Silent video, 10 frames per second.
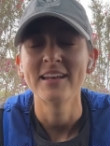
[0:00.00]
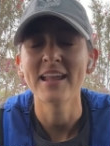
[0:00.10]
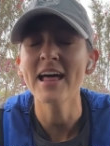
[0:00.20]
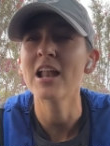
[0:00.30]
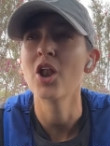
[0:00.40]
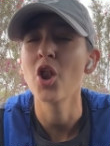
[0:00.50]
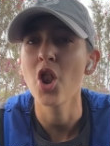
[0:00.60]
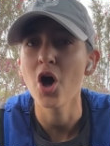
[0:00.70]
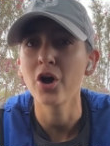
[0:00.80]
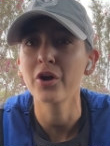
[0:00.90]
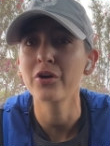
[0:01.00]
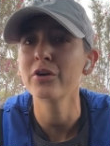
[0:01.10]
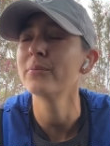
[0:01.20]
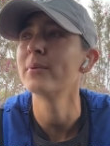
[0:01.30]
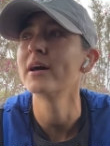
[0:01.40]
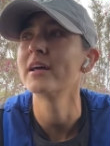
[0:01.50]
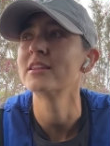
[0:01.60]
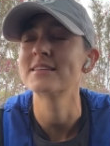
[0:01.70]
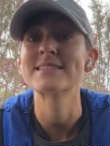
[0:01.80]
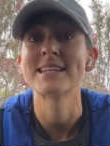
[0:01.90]
not longer
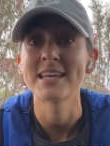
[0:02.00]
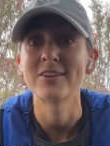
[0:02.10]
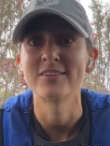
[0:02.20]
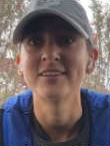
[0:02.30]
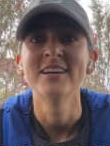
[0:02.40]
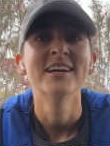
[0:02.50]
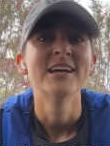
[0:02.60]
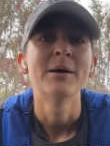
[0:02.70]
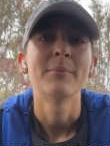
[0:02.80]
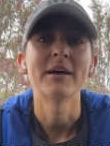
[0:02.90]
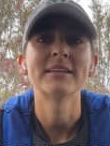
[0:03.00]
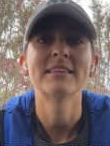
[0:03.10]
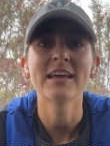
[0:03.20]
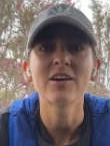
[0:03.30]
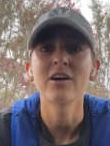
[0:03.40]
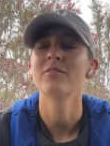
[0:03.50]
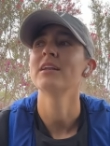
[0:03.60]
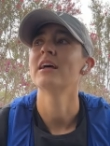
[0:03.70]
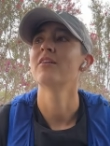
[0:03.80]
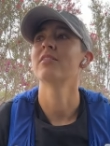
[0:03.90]
but just later but thank god
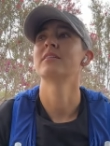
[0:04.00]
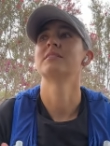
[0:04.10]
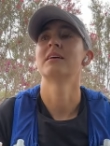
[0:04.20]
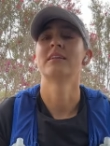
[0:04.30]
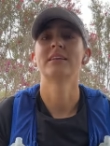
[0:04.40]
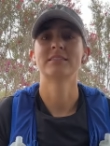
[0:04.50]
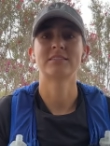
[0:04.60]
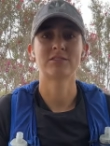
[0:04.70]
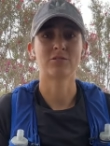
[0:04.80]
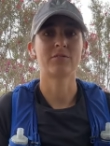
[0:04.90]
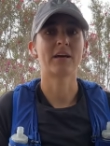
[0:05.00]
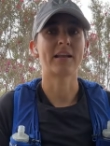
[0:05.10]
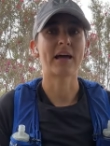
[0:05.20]
right now the sun is still not